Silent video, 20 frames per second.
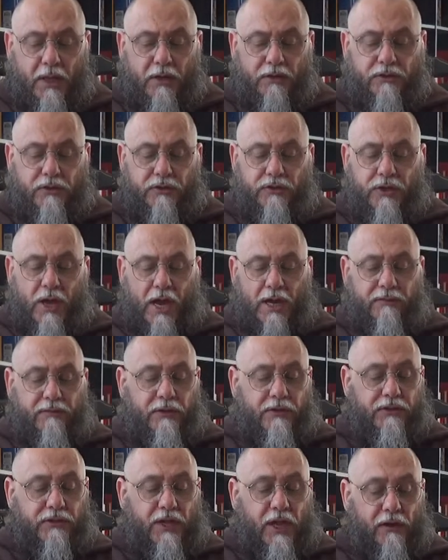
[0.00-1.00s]
does not of
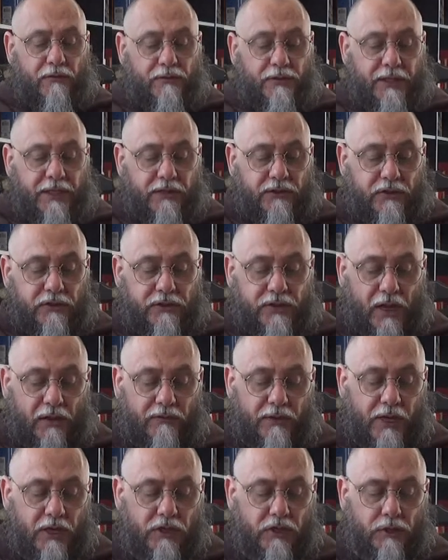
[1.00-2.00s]
itself lead to
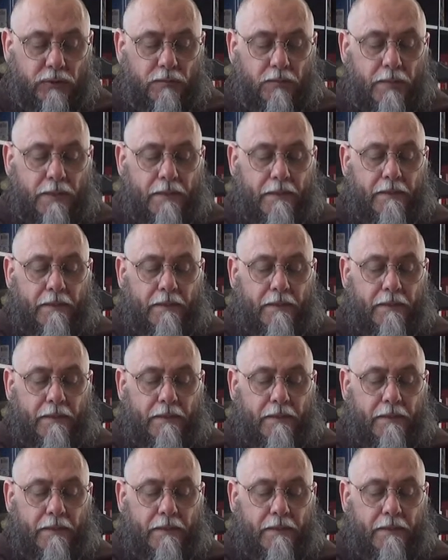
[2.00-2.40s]
salvation,